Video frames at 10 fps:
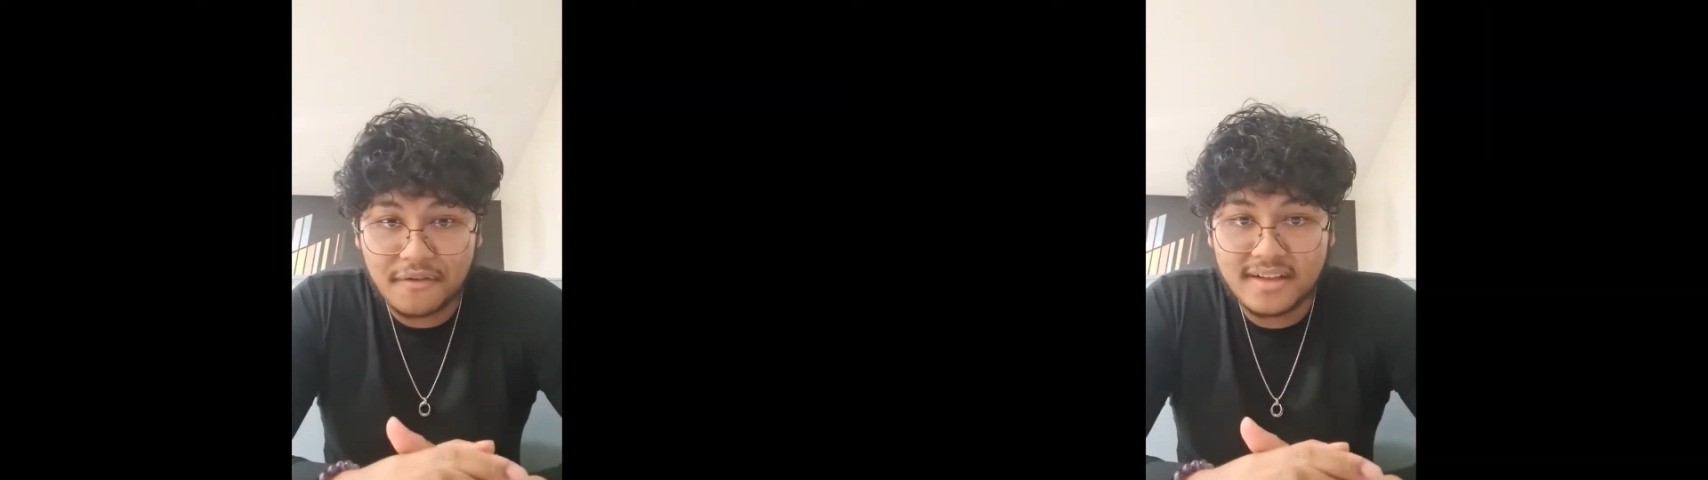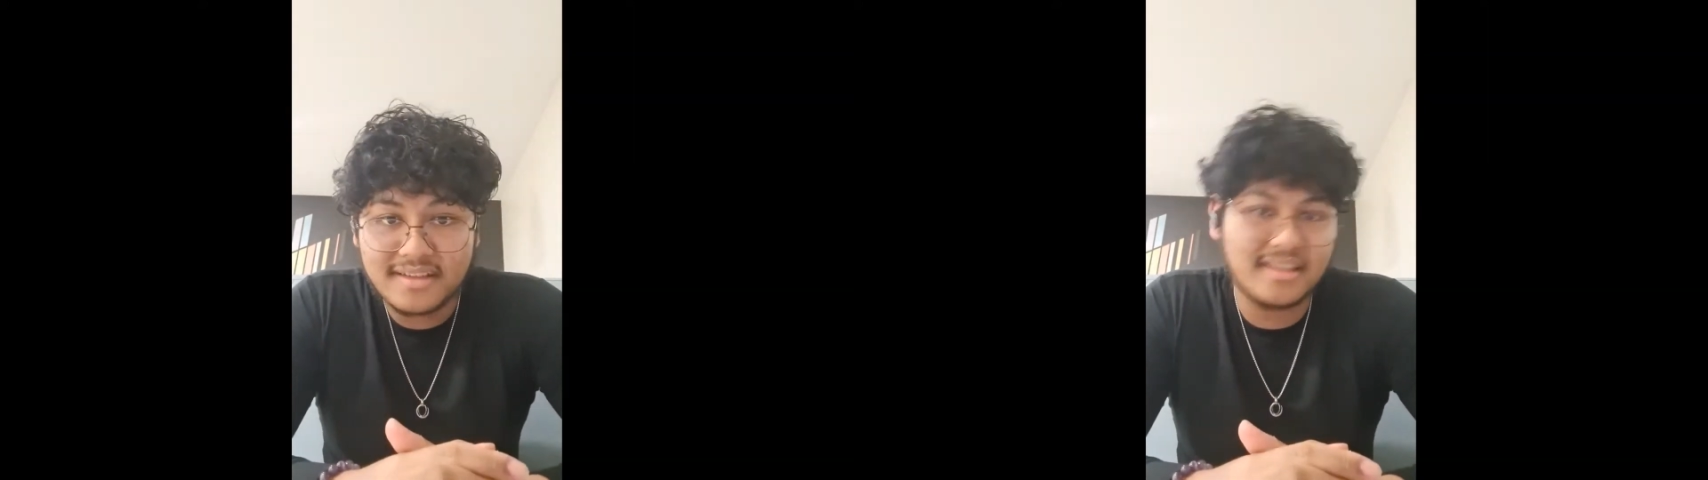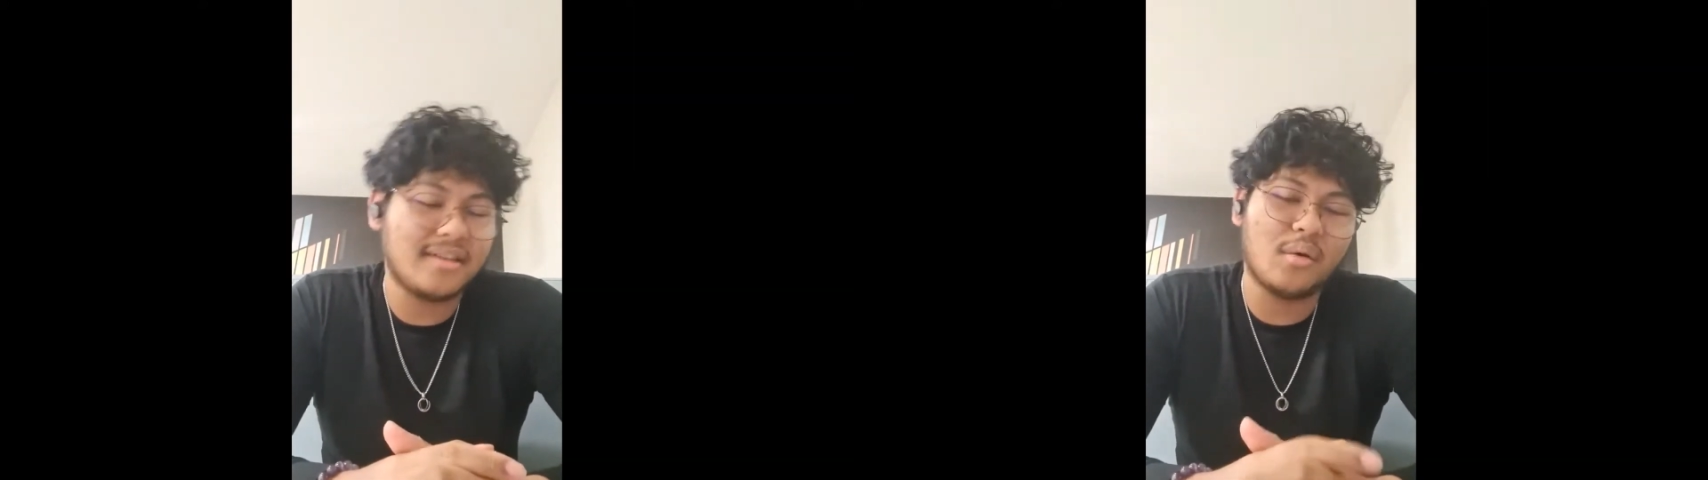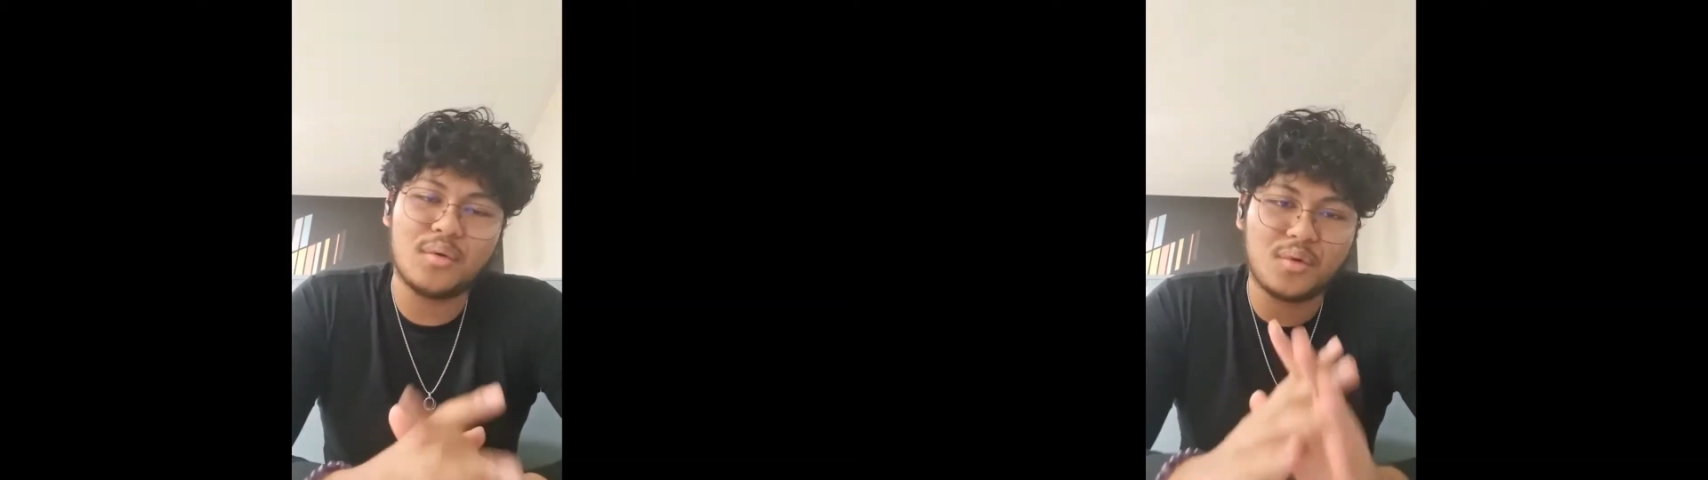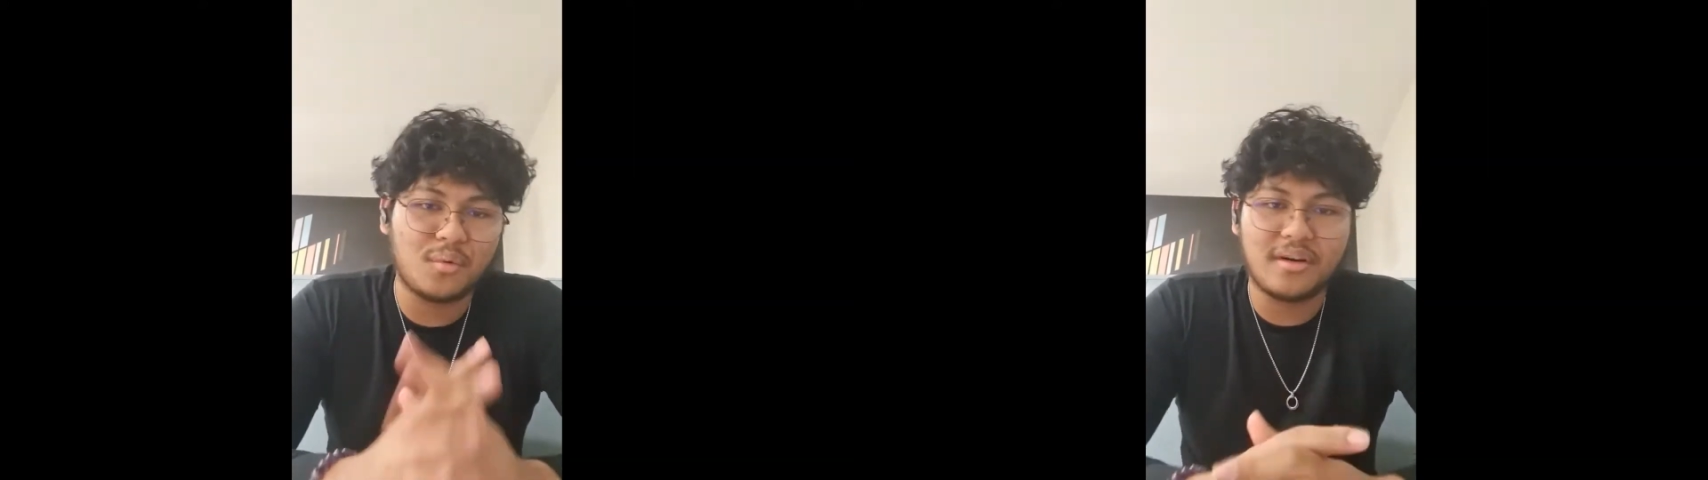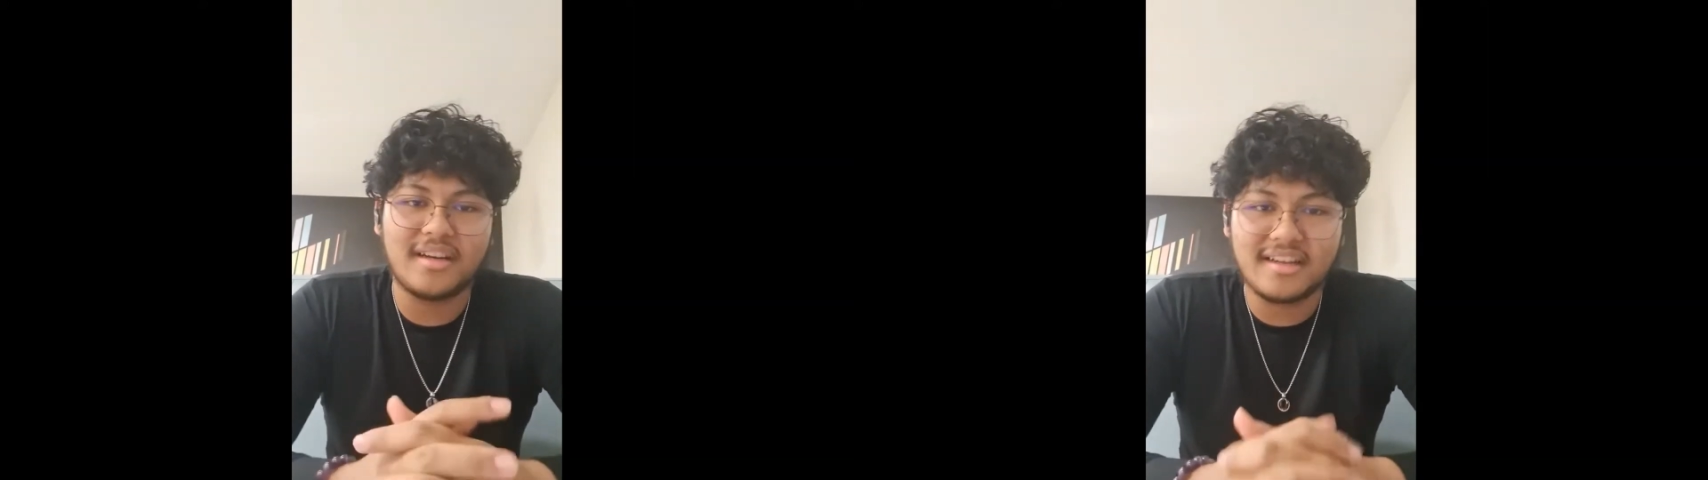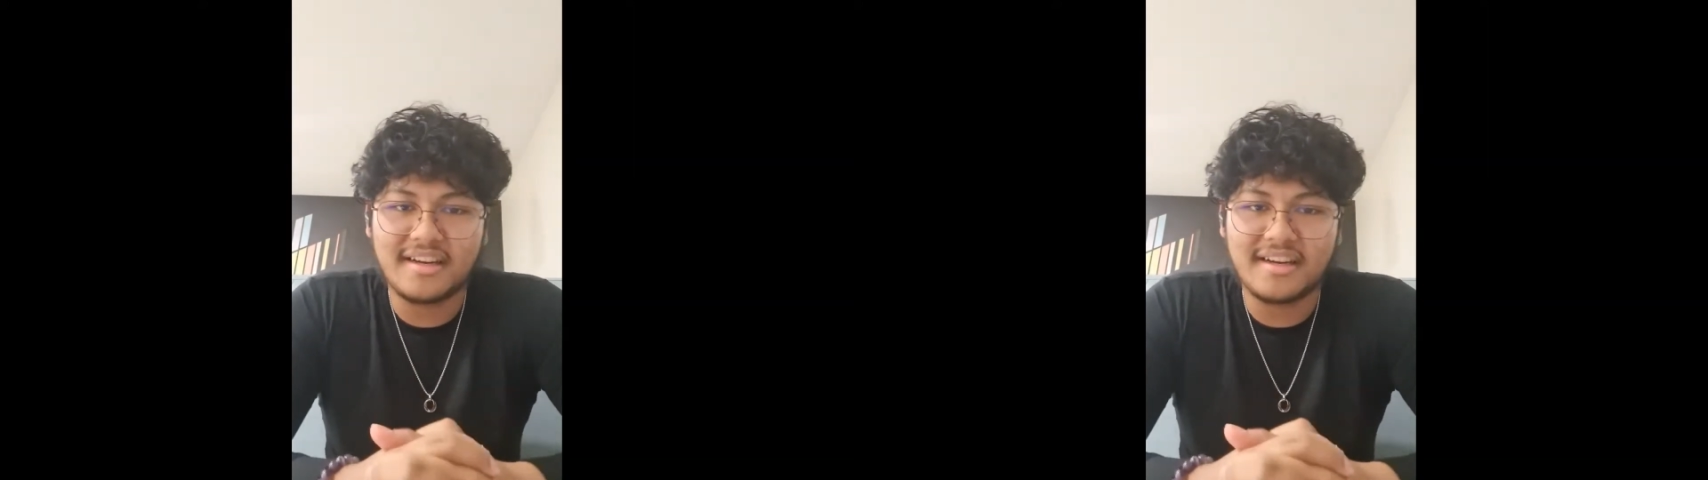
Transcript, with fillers: friends here, don't you worry.